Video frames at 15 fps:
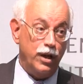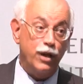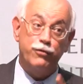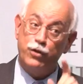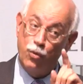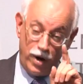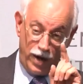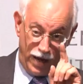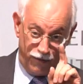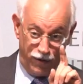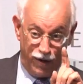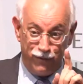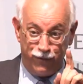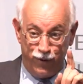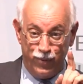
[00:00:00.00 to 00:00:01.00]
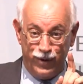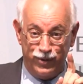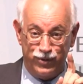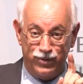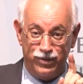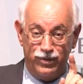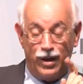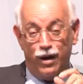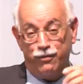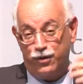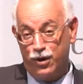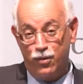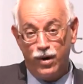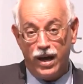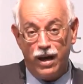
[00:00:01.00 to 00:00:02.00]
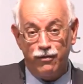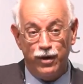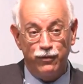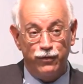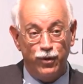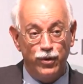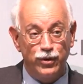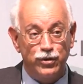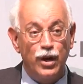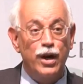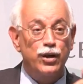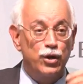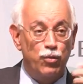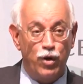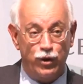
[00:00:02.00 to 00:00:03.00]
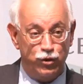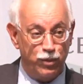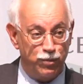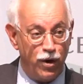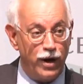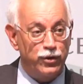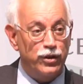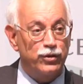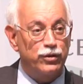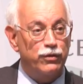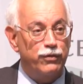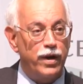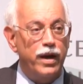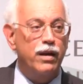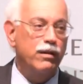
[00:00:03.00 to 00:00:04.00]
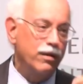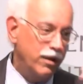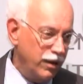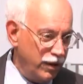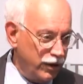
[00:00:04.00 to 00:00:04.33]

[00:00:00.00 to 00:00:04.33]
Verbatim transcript: If you want to have influence, now if you don't want to have influence, you want your projects to fail,